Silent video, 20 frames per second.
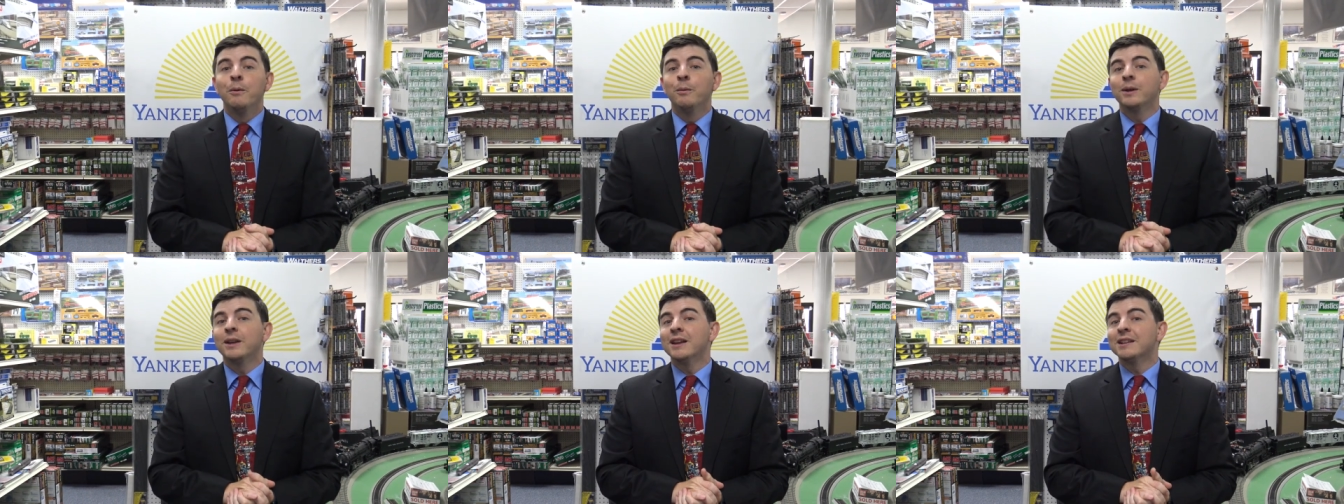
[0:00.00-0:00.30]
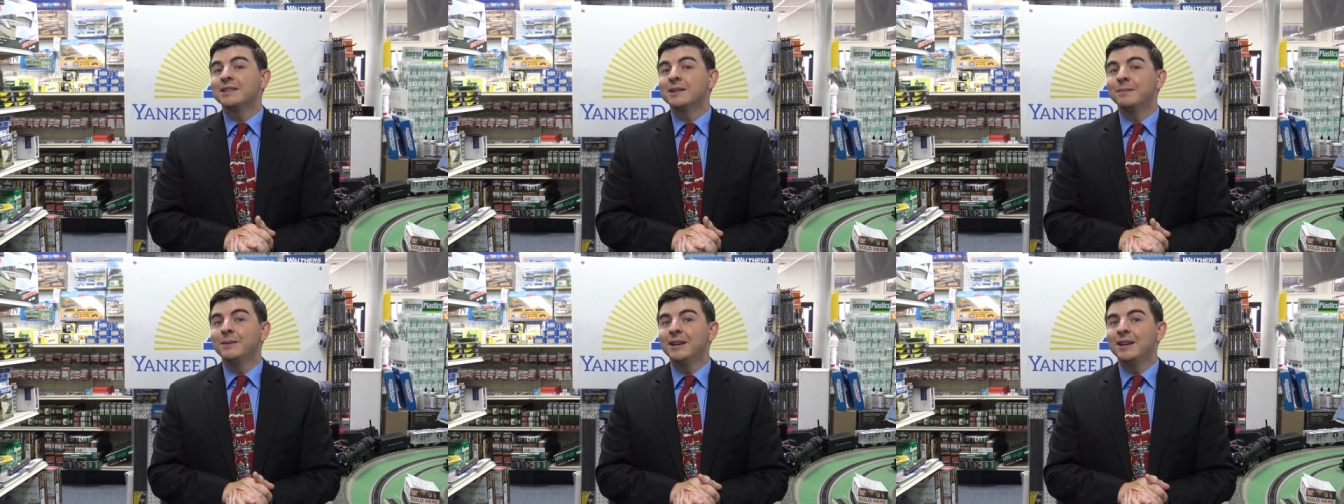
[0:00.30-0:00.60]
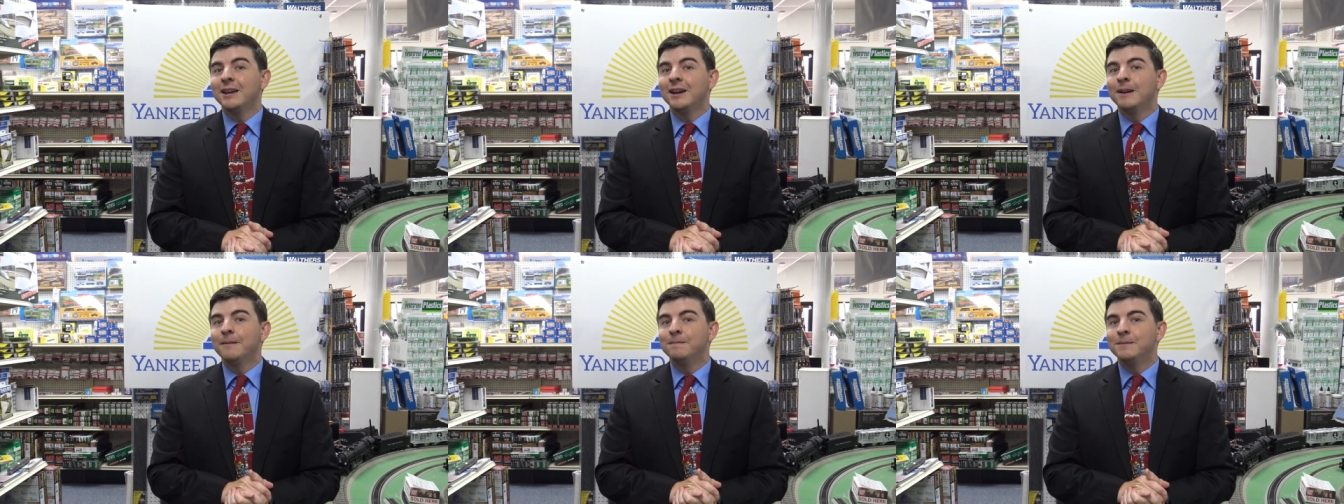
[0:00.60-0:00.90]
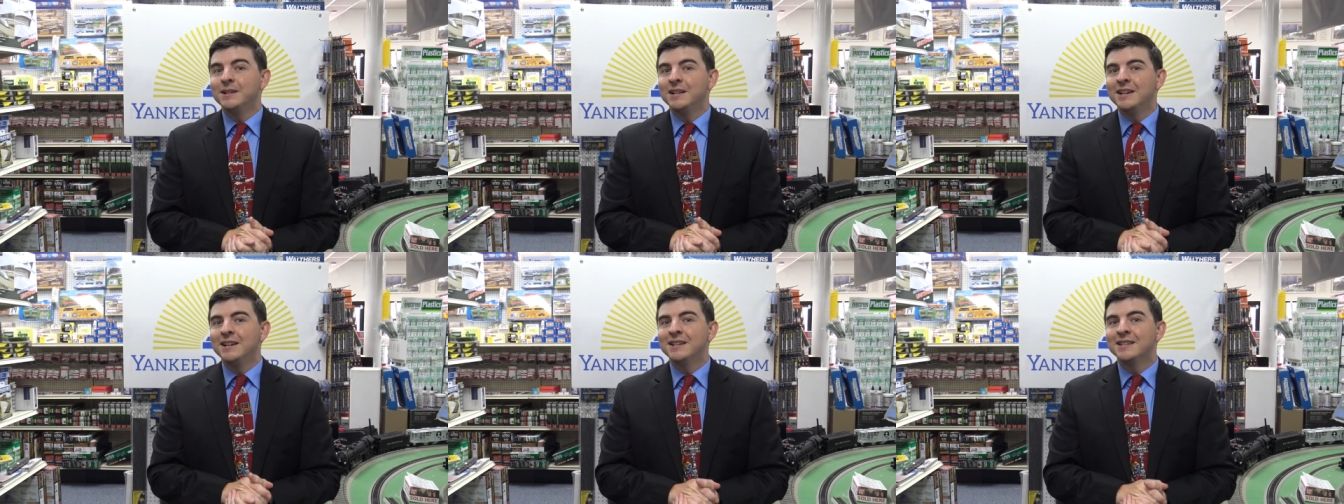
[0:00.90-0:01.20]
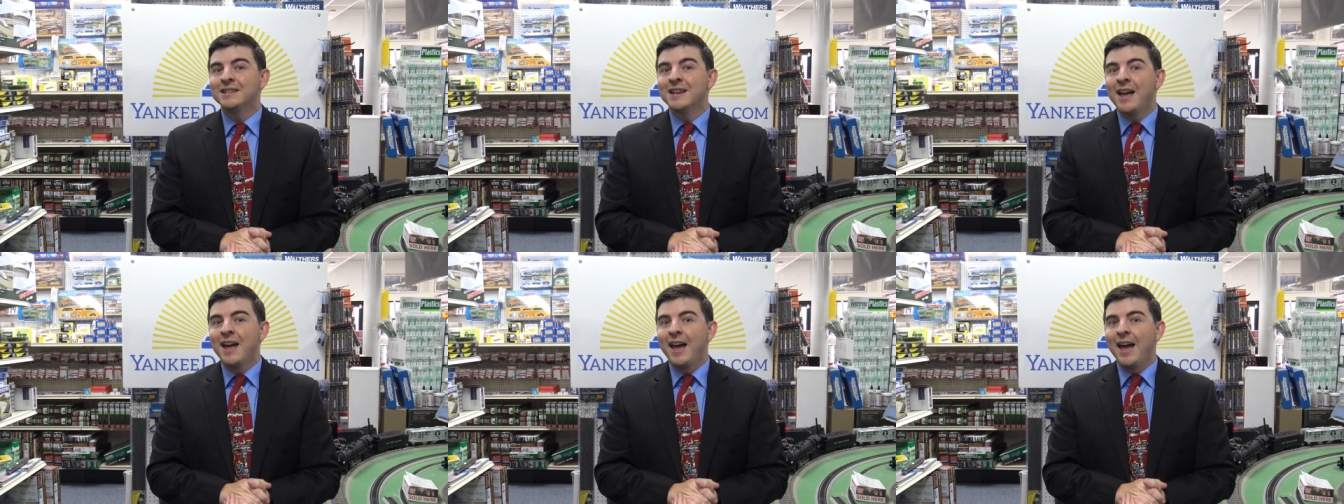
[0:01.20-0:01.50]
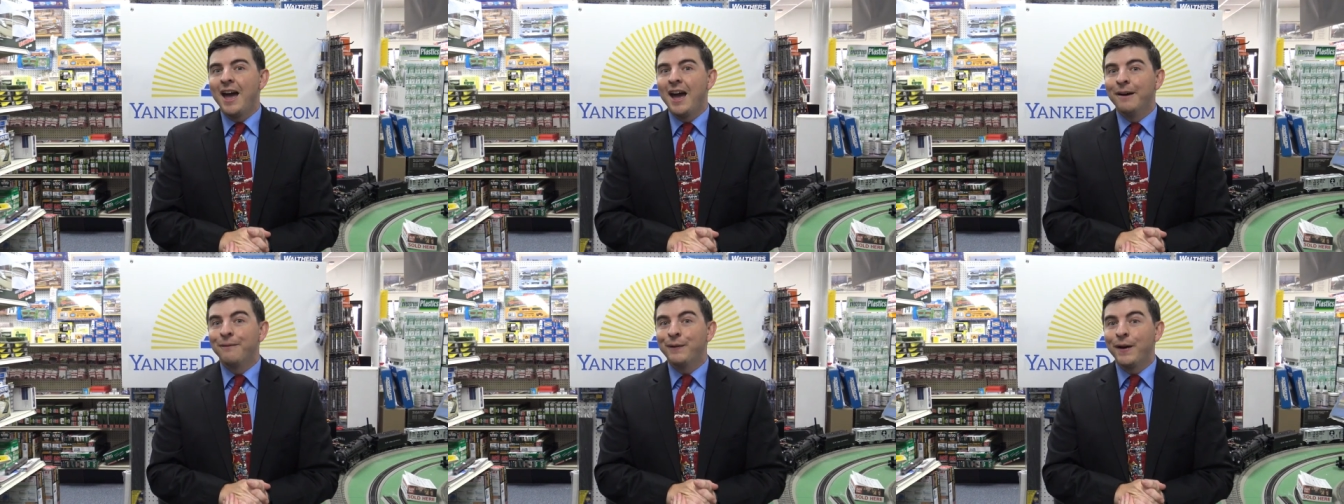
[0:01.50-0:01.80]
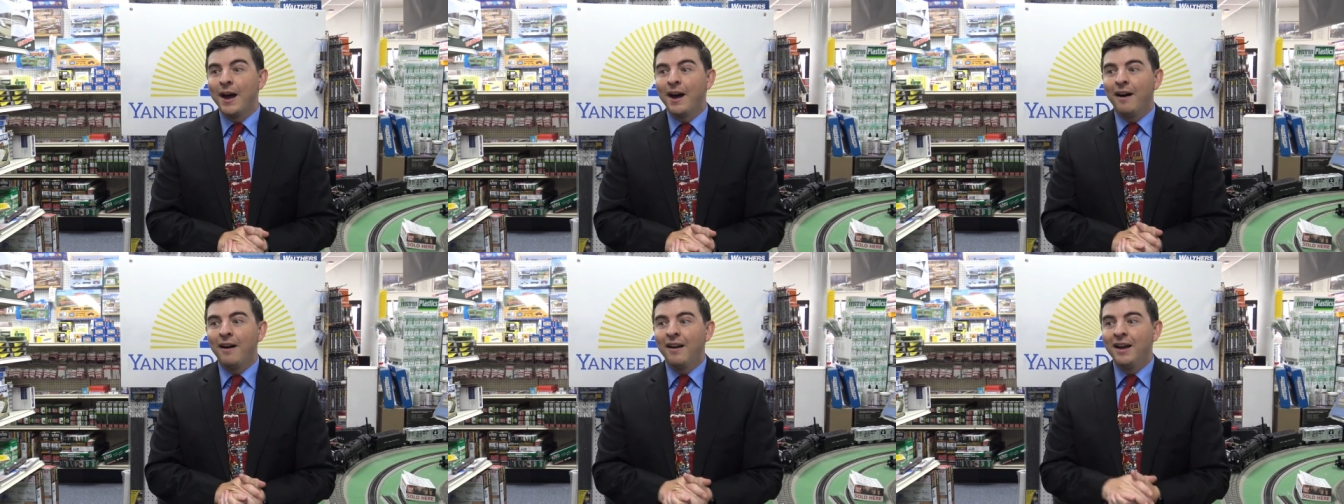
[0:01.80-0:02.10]
we got some E M Ds, F
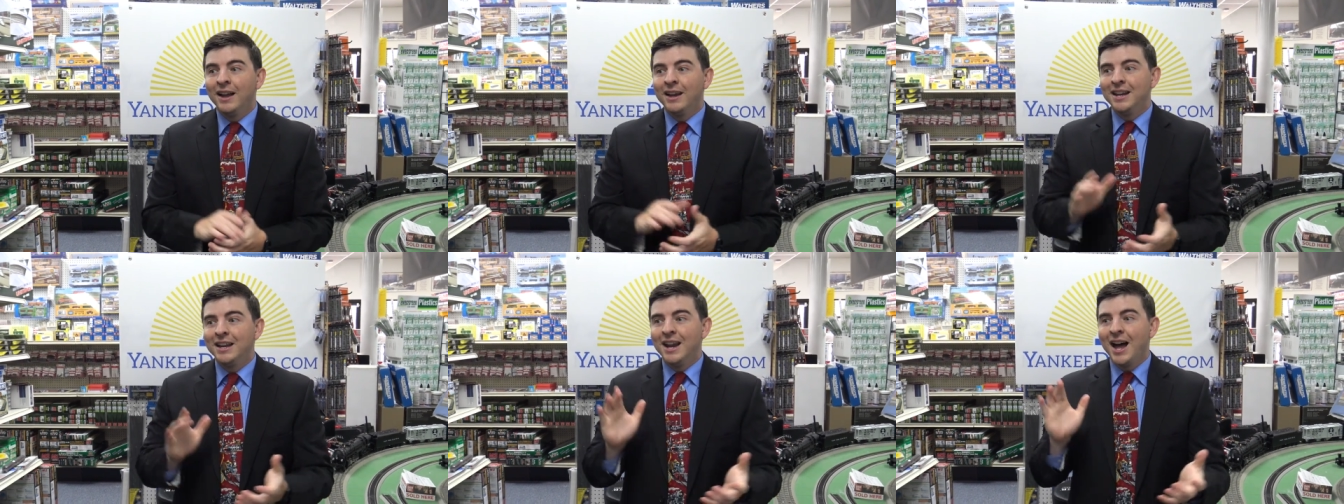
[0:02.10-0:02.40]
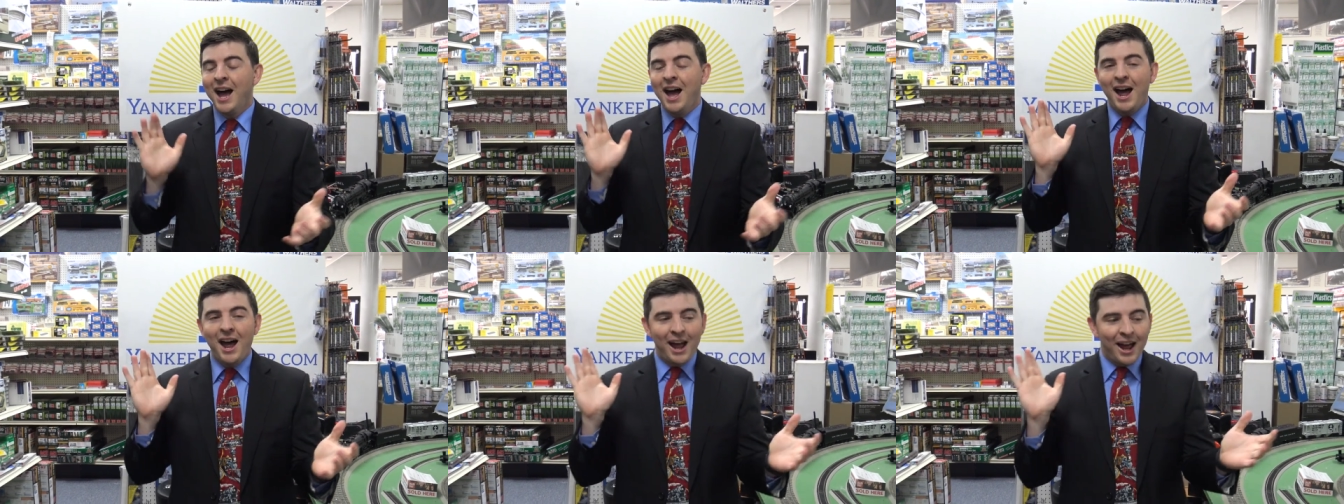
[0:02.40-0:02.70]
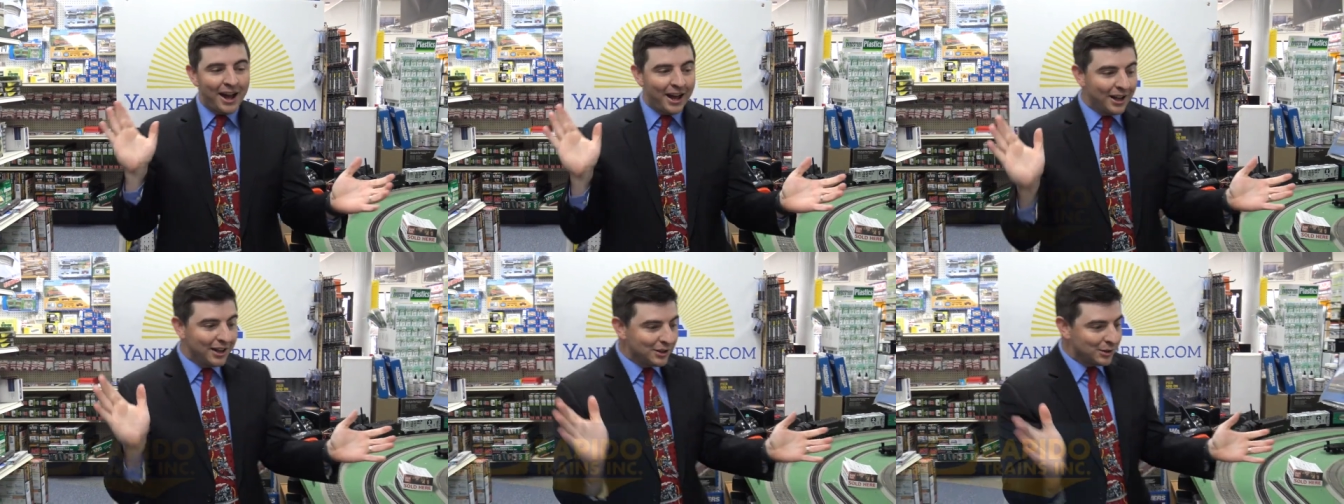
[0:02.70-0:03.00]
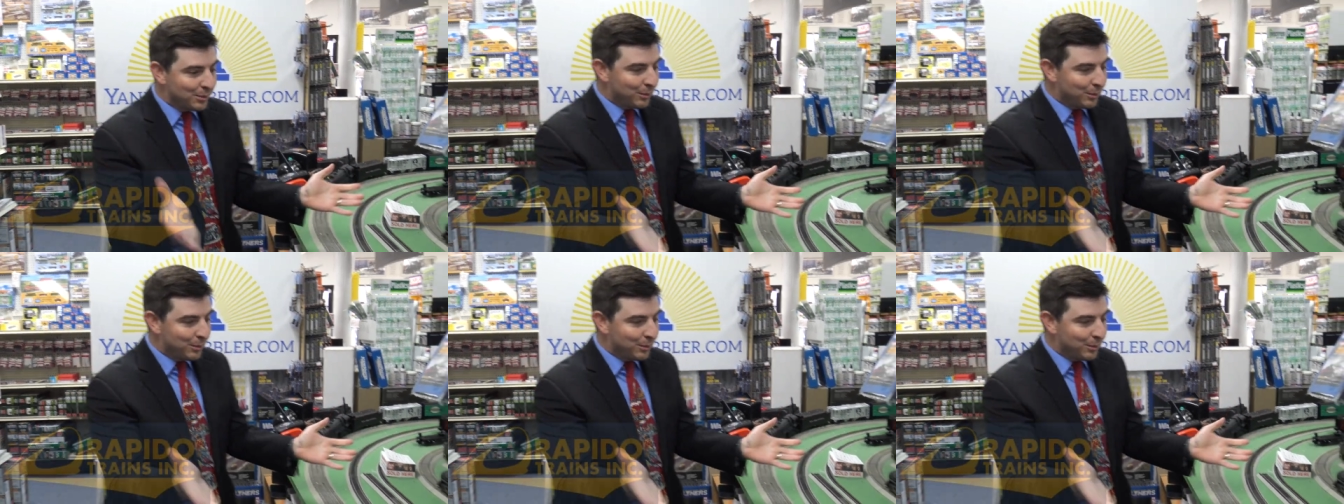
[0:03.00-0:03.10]
L nines!